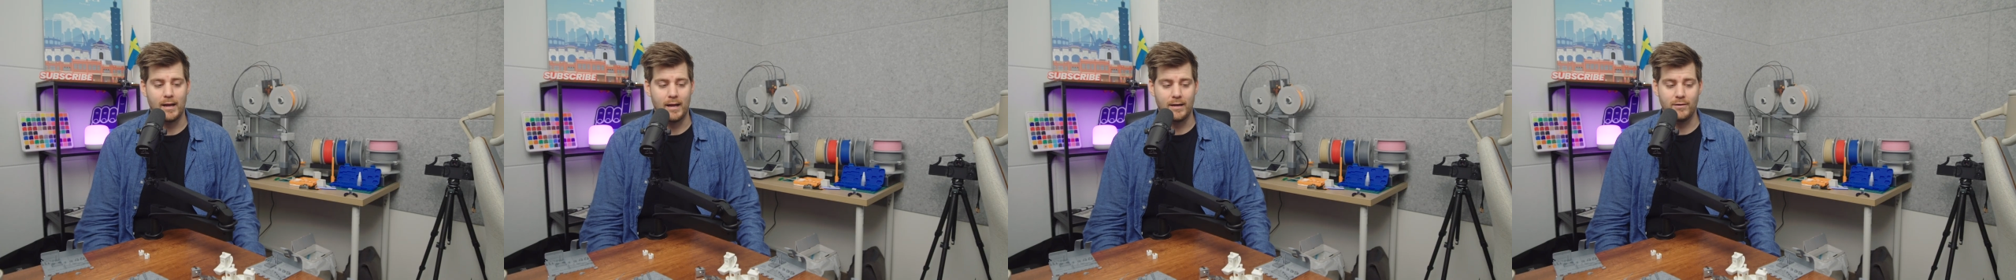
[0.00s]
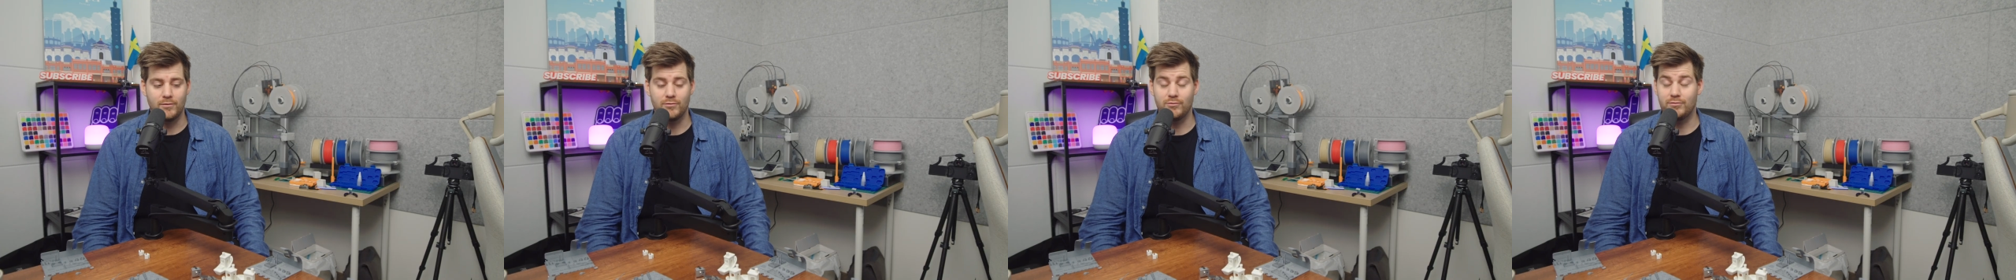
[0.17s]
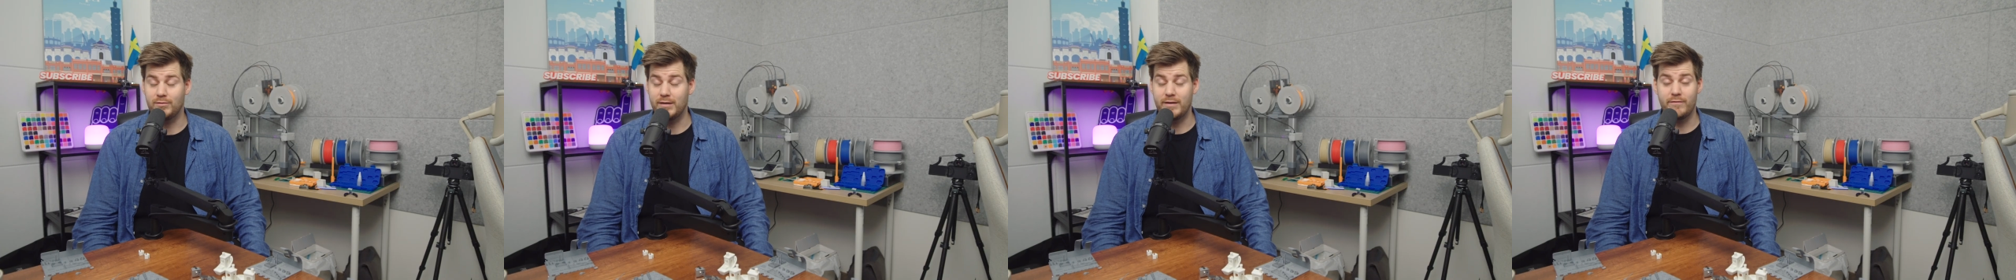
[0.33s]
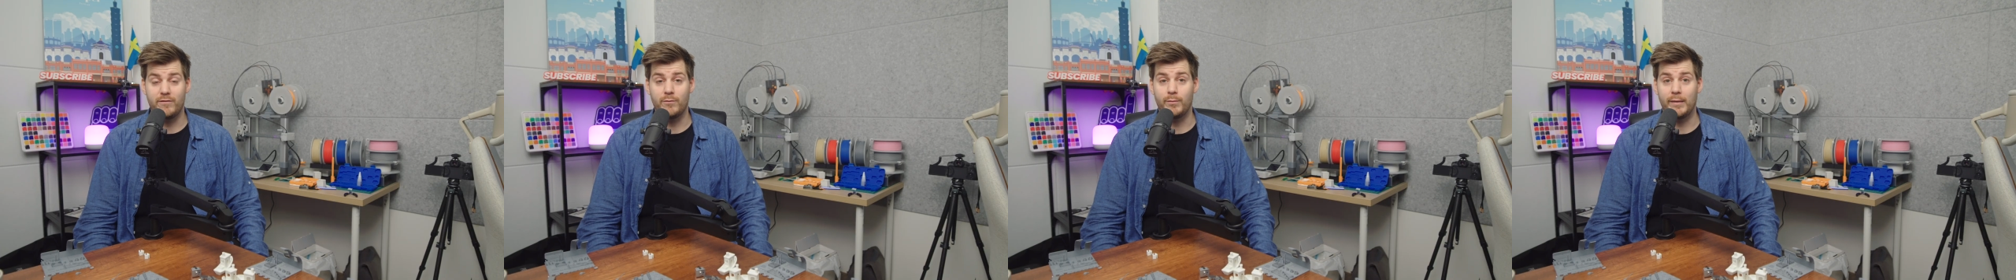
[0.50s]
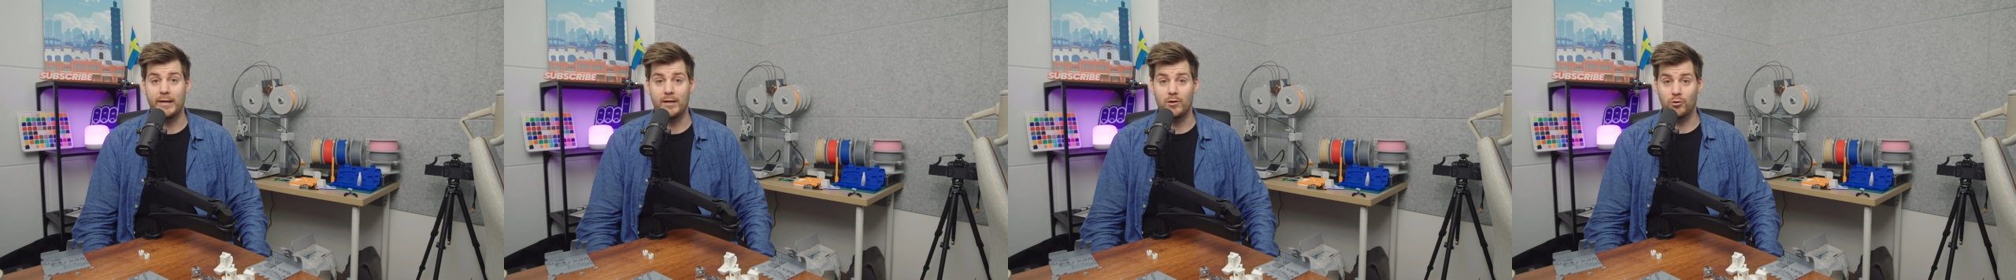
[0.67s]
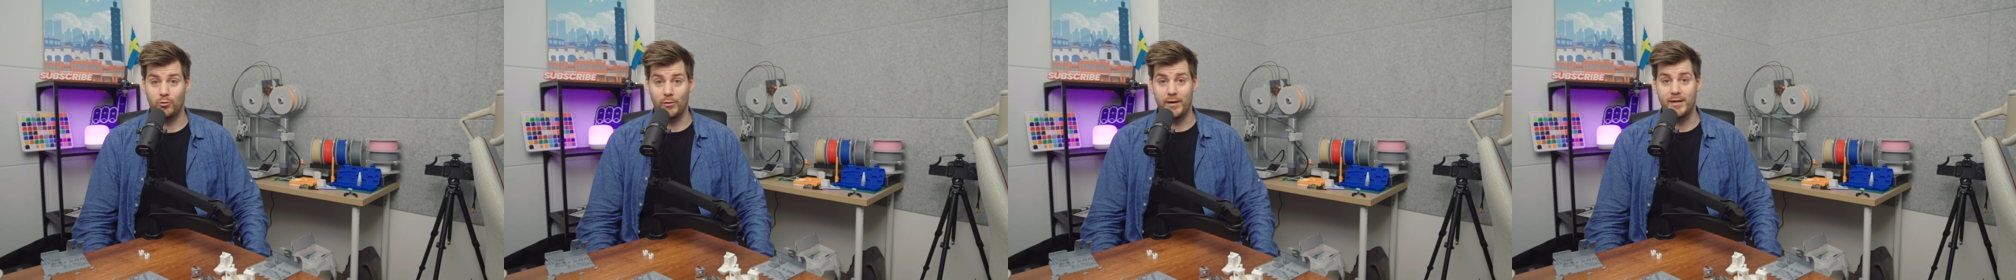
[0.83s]
and driving
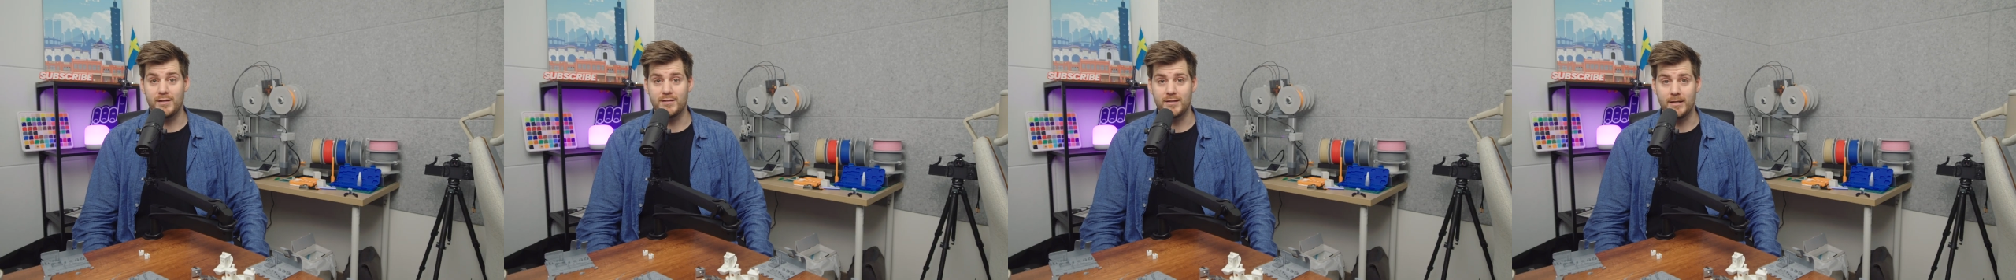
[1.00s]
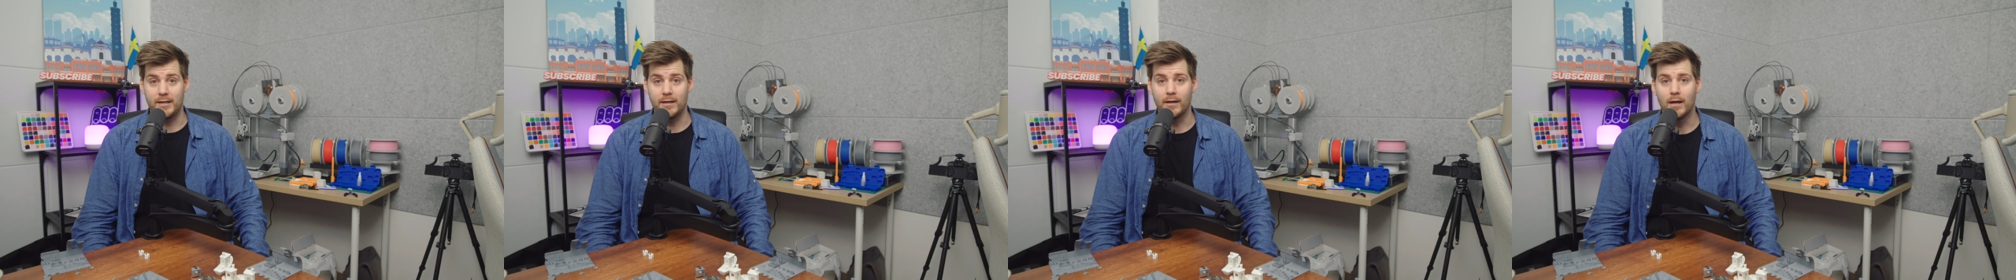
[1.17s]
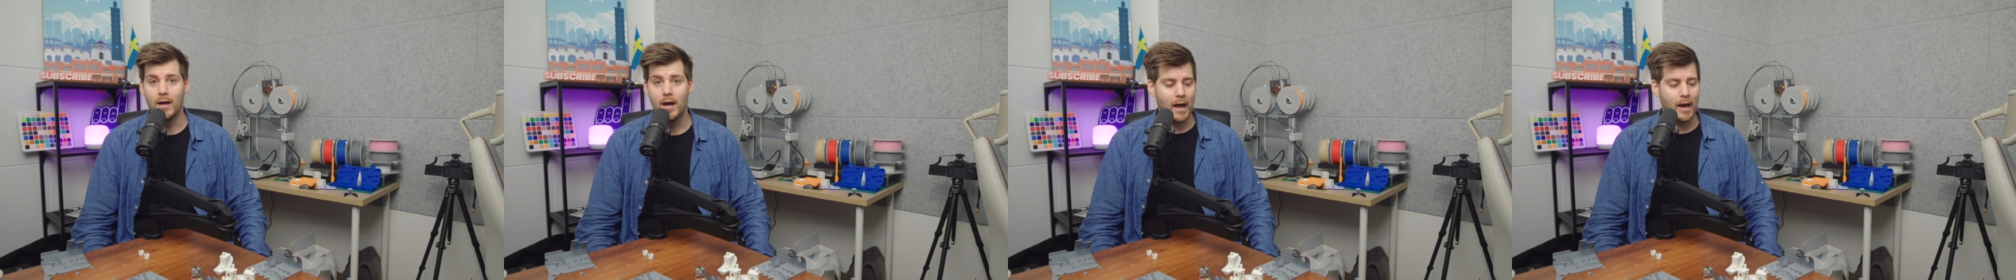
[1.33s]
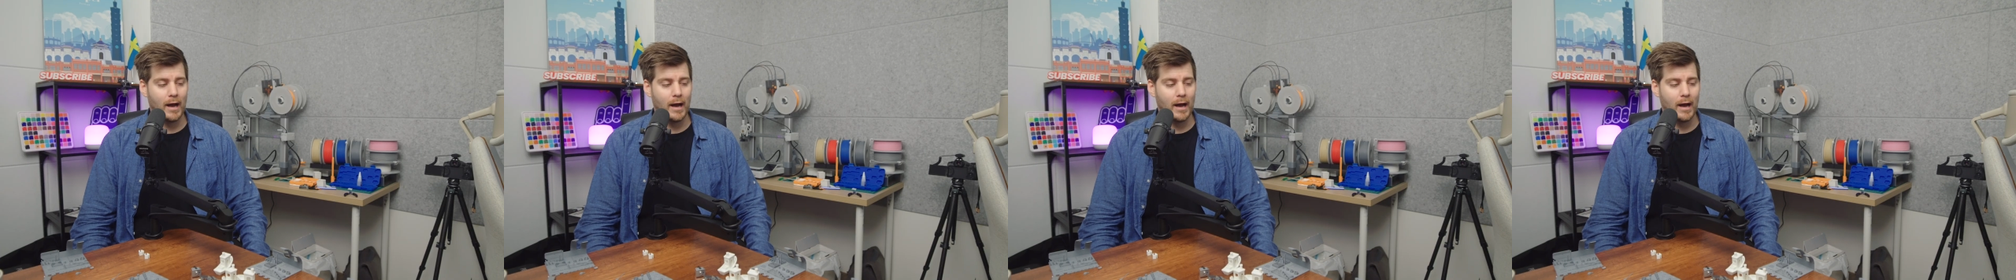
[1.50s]
me crazy,